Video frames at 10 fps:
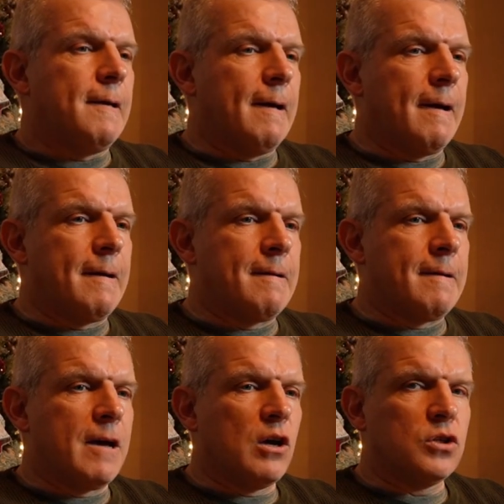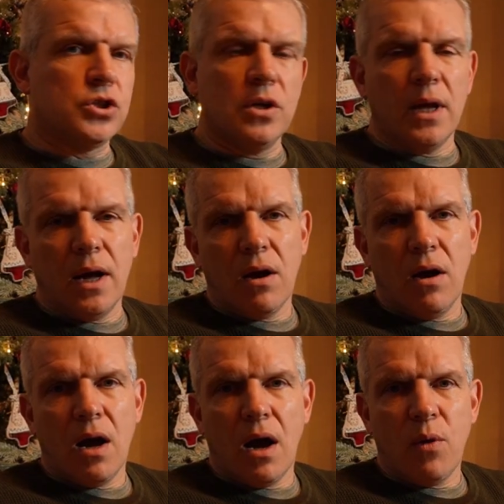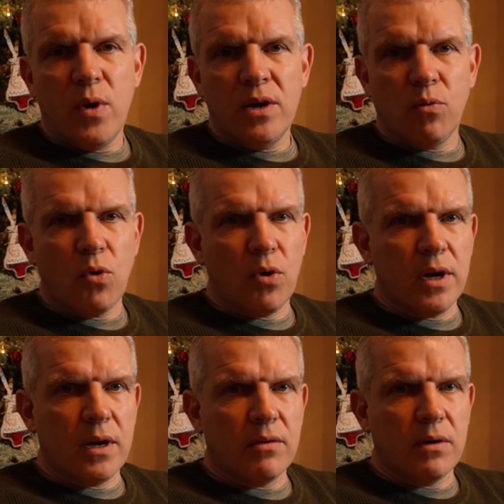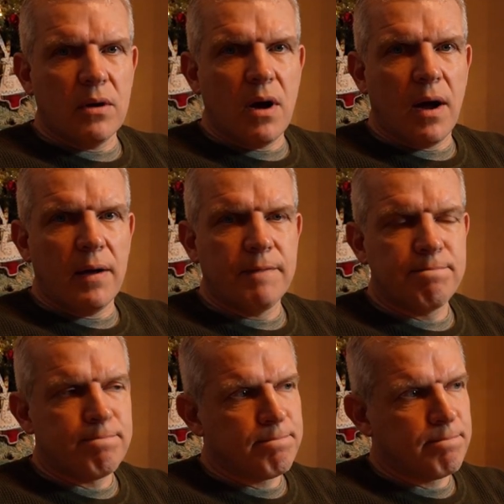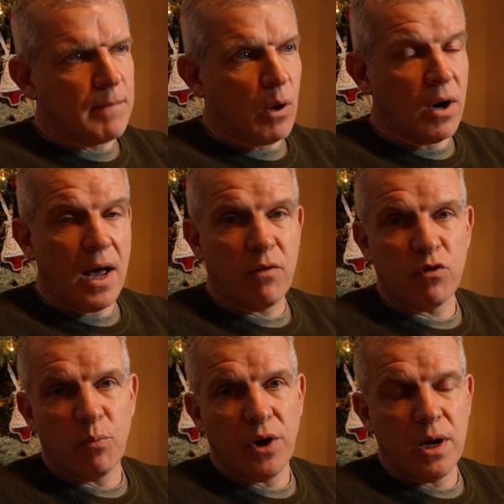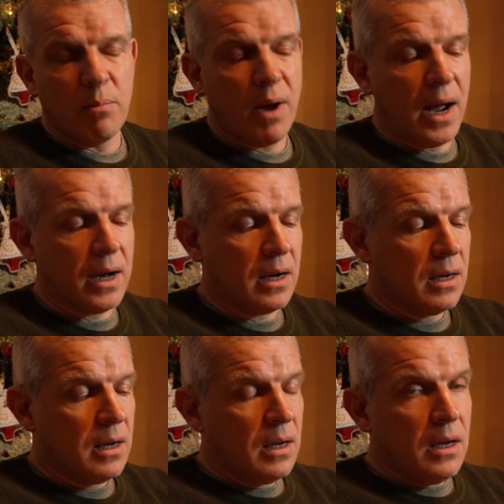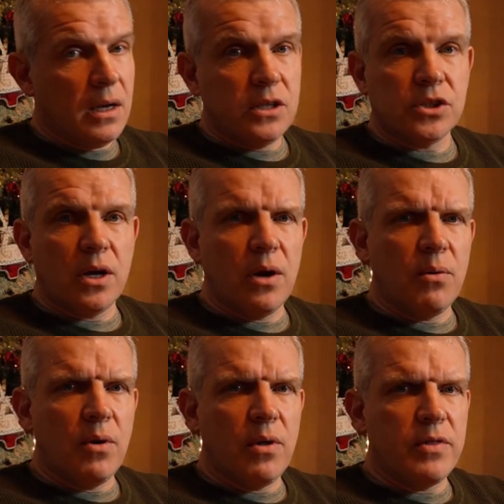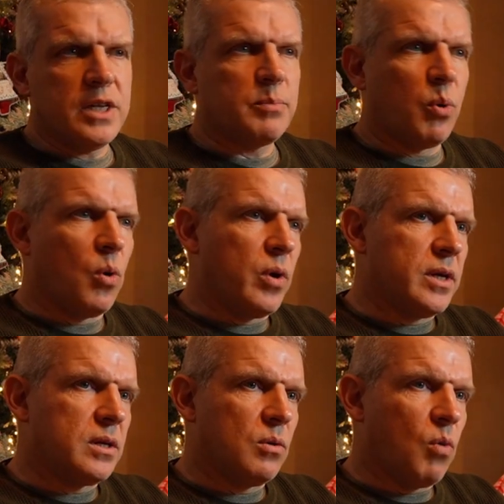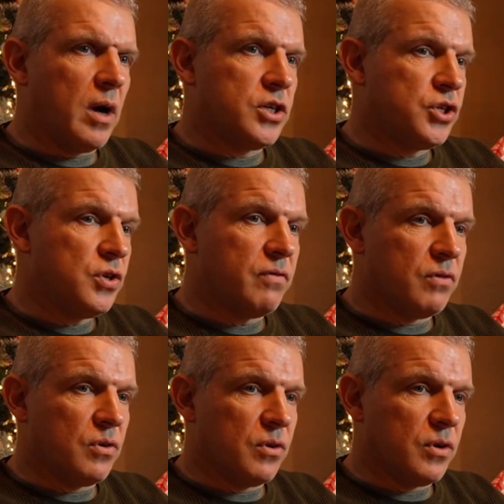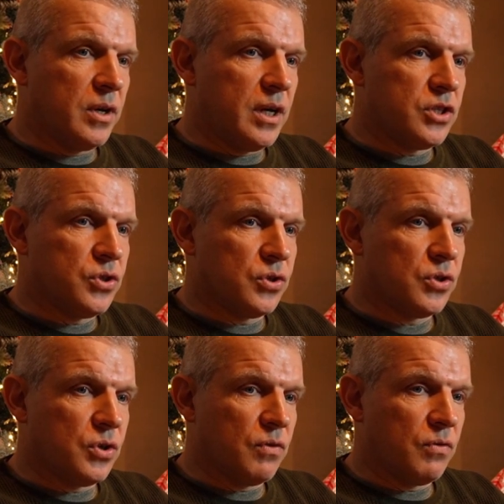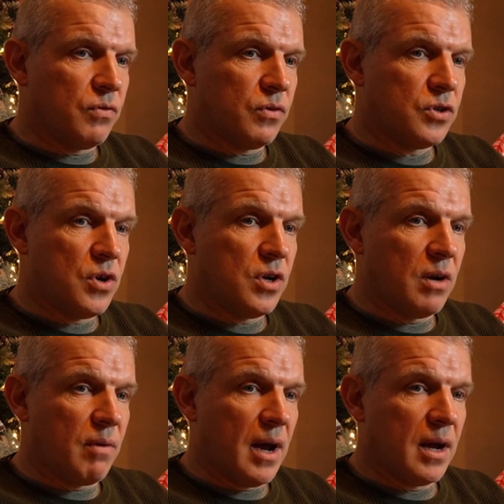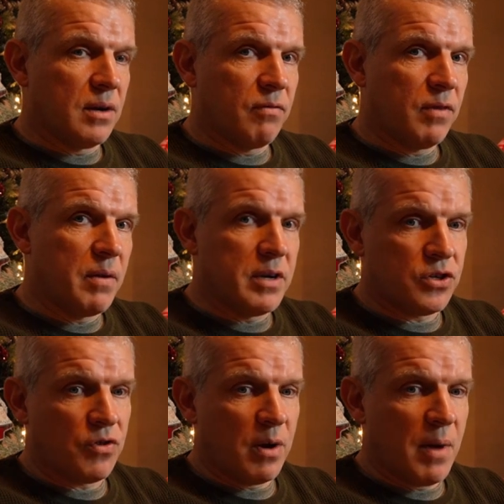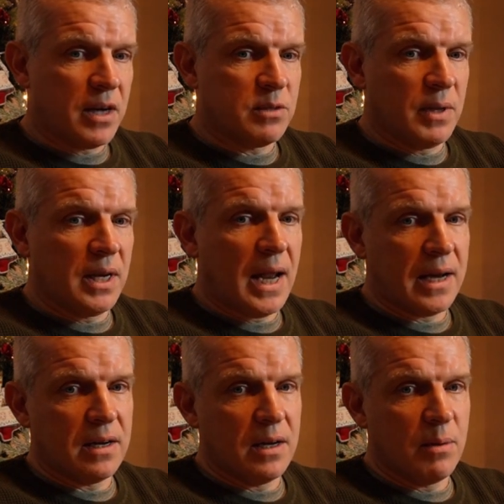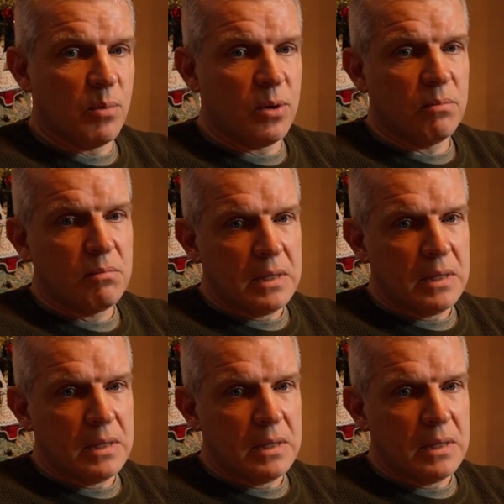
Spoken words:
and suddenly I got a high wind warning. I thought, ah, I'm gonna have to bring it back. So at this point, what I should have done is just turned it around, flown it straight back to me and landed it, but